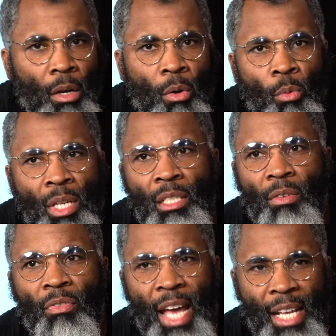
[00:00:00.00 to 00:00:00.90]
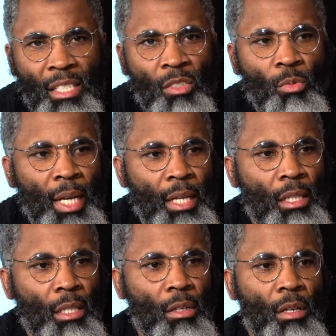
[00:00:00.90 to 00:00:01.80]
What's the fastest way
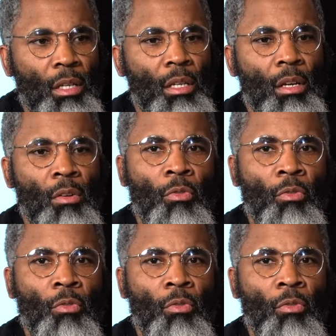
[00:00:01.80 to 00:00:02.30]
for